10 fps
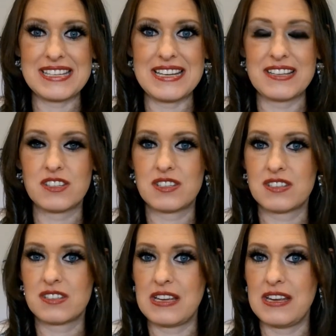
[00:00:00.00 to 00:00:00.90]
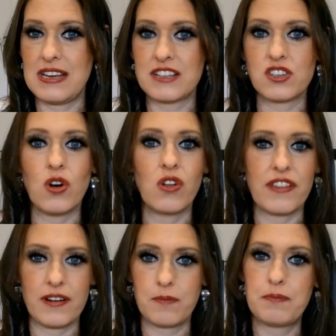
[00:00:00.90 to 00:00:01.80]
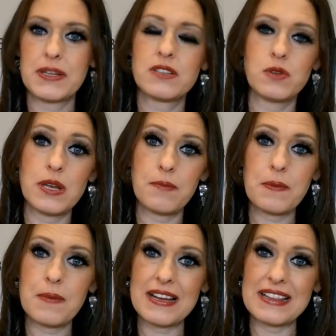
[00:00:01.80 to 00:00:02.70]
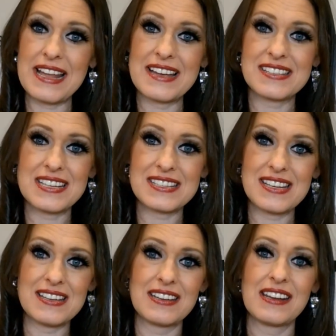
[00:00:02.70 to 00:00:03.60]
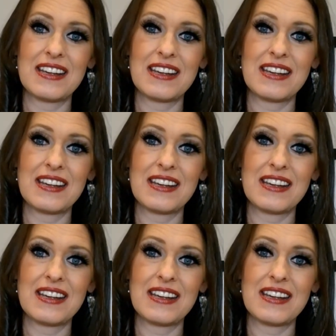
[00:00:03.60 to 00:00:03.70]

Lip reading: it's all there. But do keep in mind, as I said,